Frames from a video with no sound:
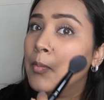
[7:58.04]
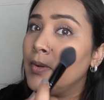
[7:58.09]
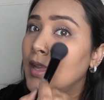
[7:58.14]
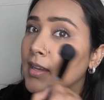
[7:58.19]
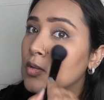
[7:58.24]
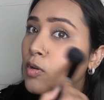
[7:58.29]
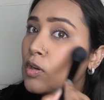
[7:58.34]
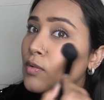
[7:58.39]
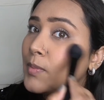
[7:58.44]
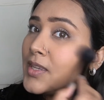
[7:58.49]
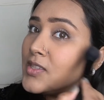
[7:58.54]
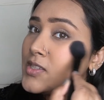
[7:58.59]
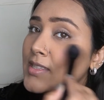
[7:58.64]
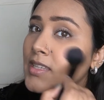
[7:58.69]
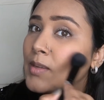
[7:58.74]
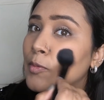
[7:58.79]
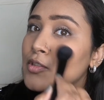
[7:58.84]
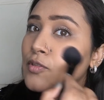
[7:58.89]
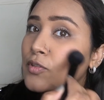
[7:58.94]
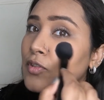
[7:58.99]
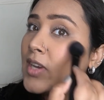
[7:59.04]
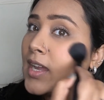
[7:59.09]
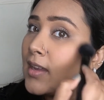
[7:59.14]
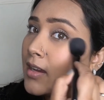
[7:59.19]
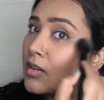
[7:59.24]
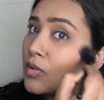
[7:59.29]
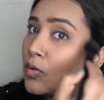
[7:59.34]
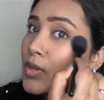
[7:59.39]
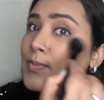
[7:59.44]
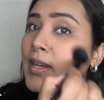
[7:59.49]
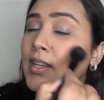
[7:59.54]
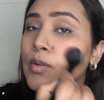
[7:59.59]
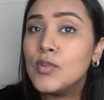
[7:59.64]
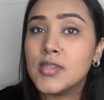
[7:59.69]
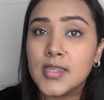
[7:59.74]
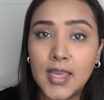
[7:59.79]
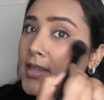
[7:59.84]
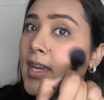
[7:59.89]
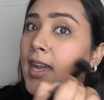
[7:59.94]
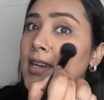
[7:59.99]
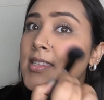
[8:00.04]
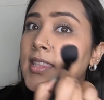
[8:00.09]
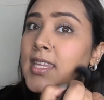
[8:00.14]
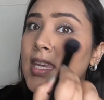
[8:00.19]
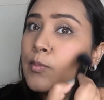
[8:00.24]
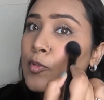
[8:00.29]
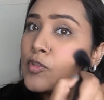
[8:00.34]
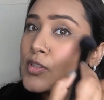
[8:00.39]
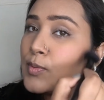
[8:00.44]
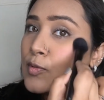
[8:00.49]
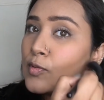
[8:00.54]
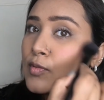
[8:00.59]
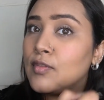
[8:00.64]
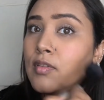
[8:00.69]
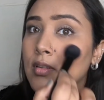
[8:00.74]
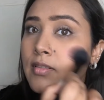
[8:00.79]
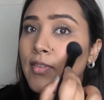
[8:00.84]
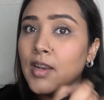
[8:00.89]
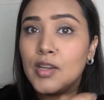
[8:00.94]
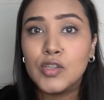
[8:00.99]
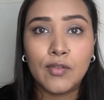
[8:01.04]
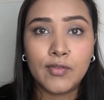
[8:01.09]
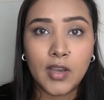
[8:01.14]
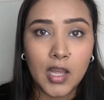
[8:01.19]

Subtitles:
I'm applying it all over my cheeks, and I'm also going to drag it across my